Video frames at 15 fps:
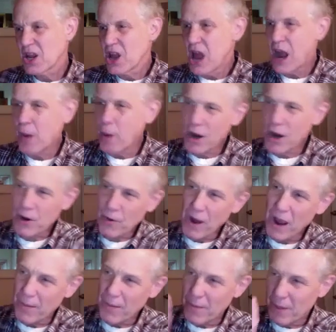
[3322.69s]
I walk
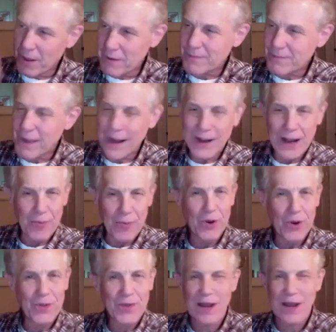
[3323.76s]
around my
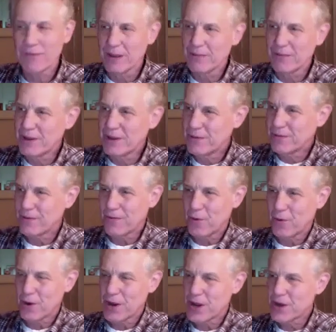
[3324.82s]
neighborhood that I've lived in for
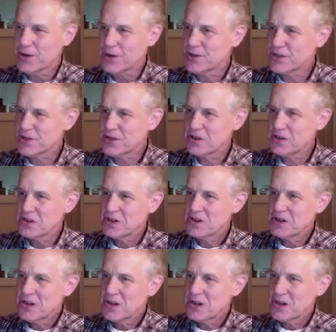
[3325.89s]
40 years
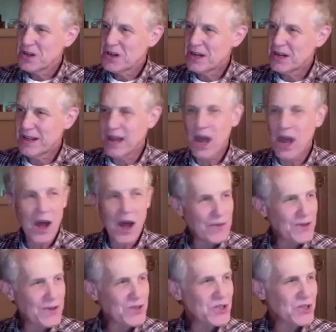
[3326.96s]
and I think,
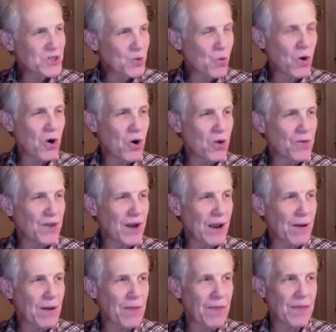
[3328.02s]
this is the world. And
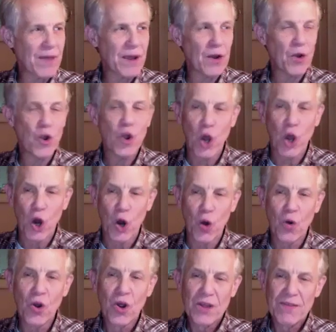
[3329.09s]
I think,
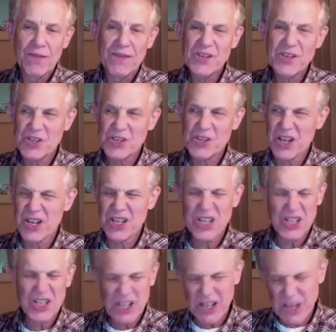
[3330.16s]
no, this is
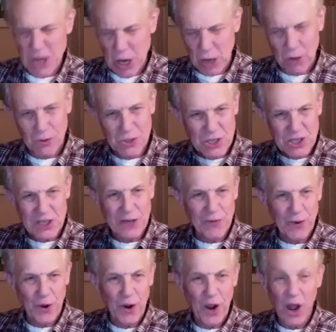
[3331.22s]
just a narrow
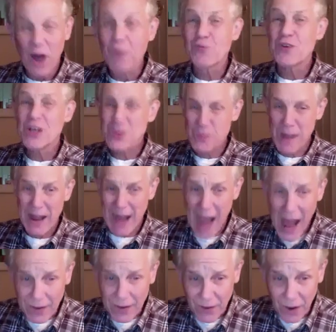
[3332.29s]
sliver of just
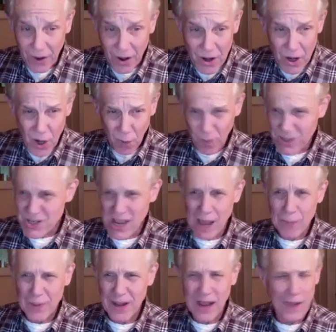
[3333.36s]
Manhattan. What's
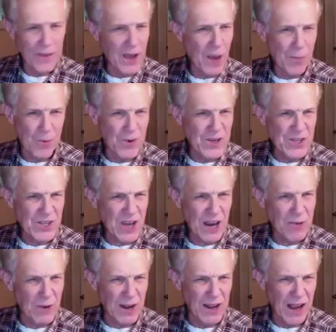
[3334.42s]
happening on the Upper East
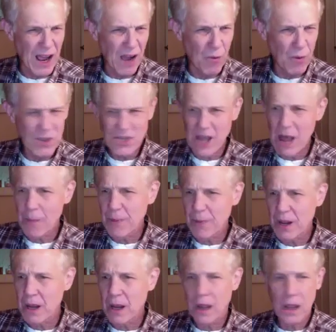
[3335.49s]
Side right now? What's
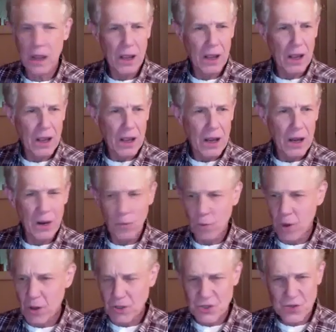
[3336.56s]
happening in
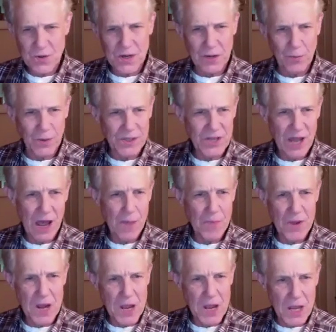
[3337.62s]
Wall Street? What's
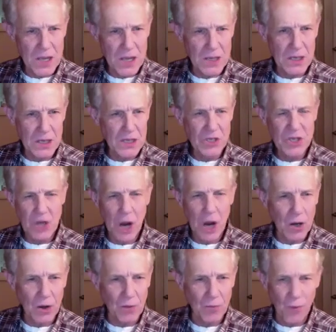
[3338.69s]
happening in East
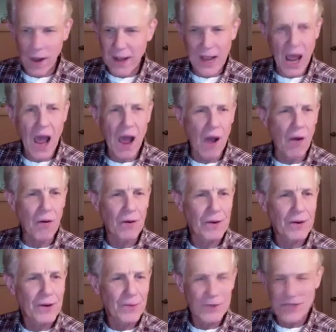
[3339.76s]
Harlem right now?
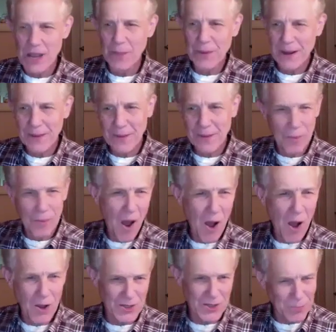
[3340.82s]
What's happening in the
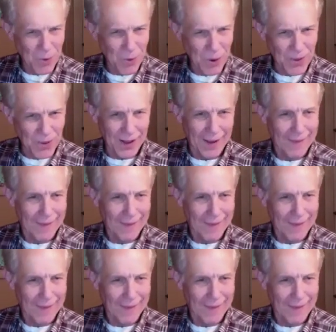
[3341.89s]
Bronx, in Brooklyn?